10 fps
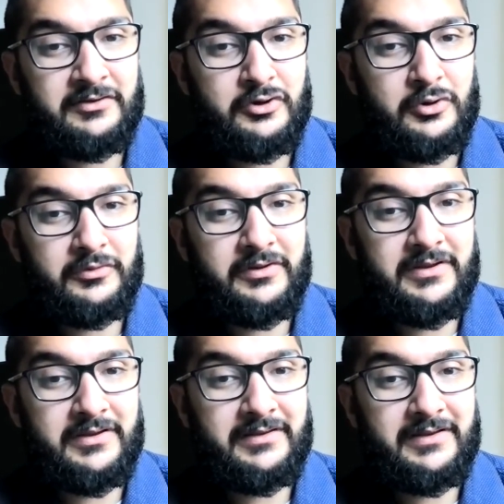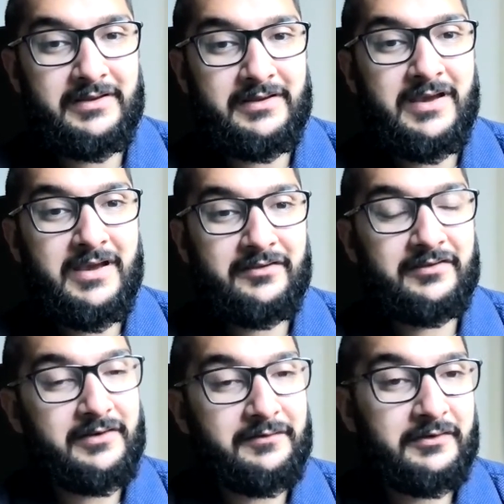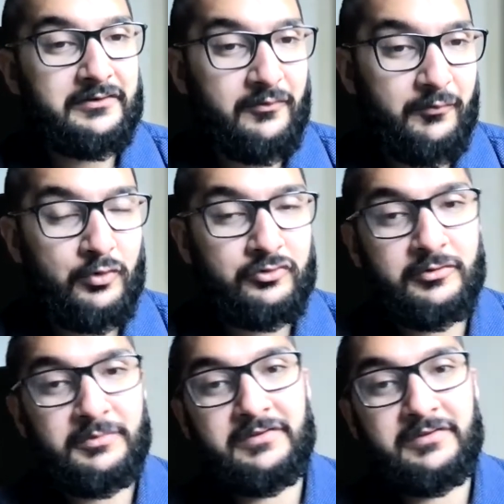you know, the significance of worship,